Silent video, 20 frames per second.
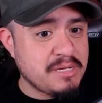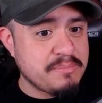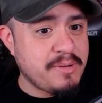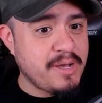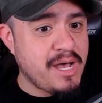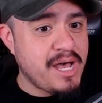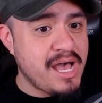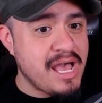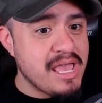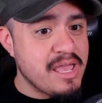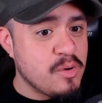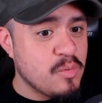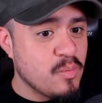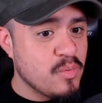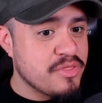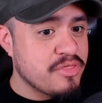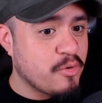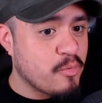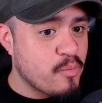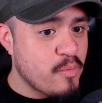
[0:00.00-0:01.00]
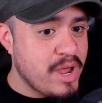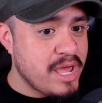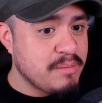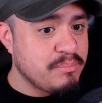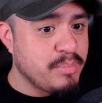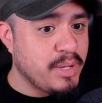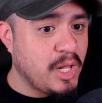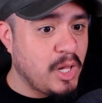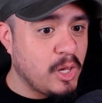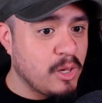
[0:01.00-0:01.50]
up high with a
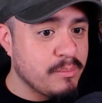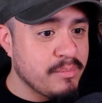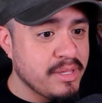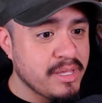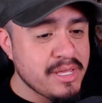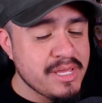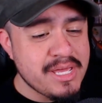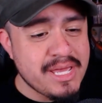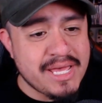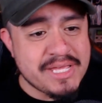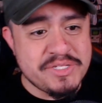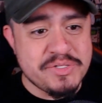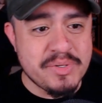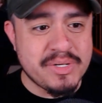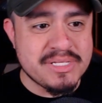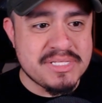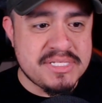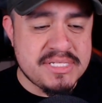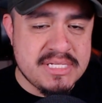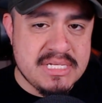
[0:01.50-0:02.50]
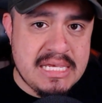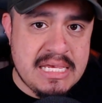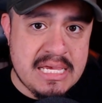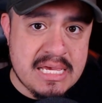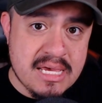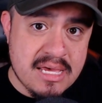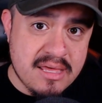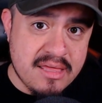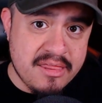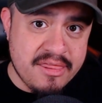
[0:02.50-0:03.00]
red bulb. As you can
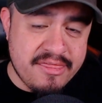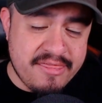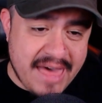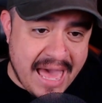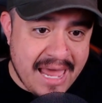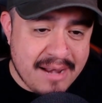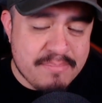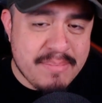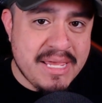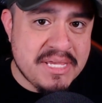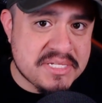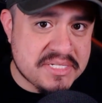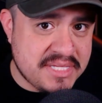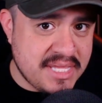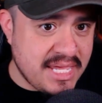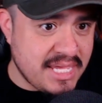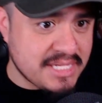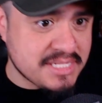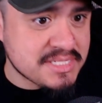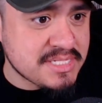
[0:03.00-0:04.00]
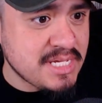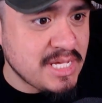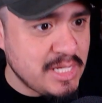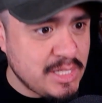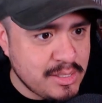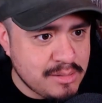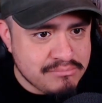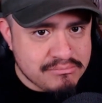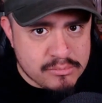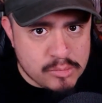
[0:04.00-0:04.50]
see, that makes things
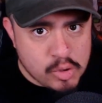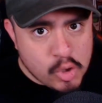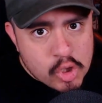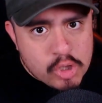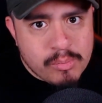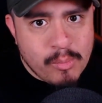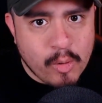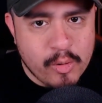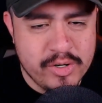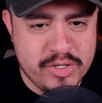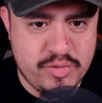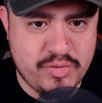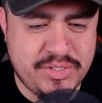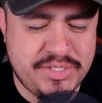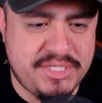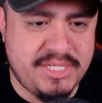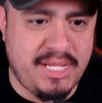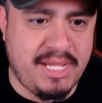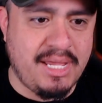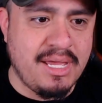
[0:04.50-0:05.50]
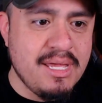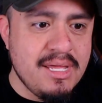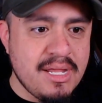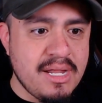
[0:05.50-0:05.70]
look more interesting.